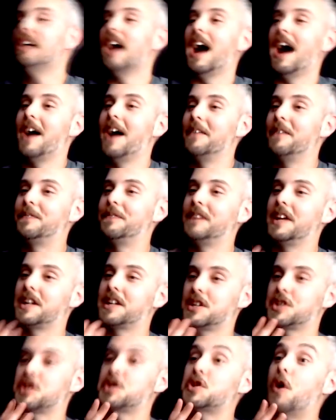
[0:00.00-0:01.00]
have
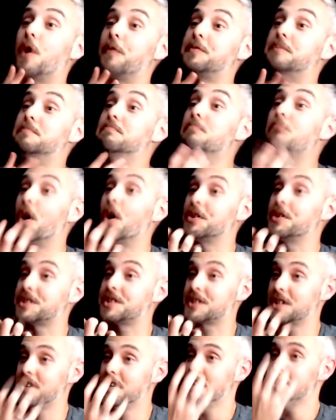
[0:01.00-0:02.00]
like a soft
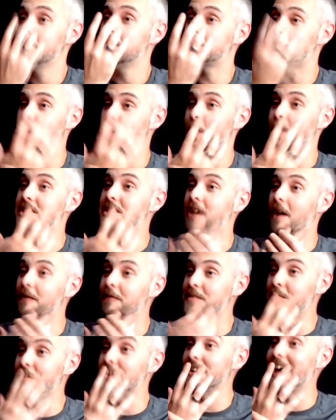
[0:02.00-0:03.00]
moss, so it's
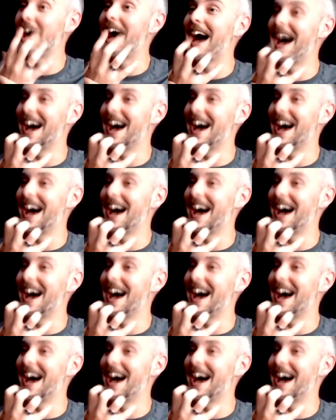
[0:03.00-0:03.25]
comfortable in the